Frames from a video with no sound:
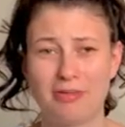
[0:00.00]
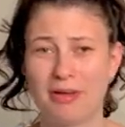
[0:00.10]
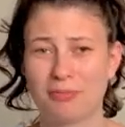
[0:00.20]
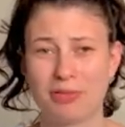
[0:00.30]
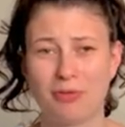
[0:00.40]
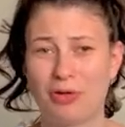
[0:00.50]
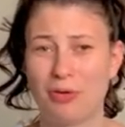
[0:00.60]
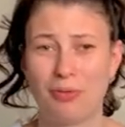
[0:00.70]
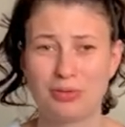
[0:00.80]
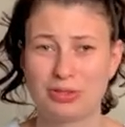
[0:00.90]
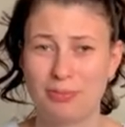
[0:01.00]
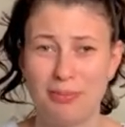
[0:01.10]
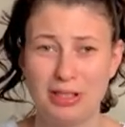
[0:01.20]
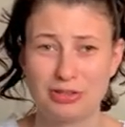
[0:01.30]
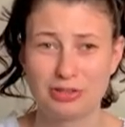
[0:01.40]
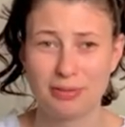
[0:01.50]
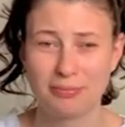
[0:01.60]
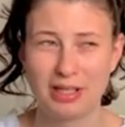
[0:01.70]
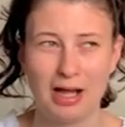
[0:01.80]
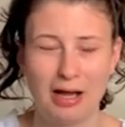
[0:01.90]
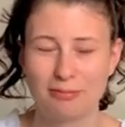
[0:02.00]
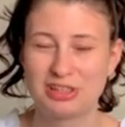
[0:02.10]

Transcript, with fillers: family want to go to the beach or something, I'm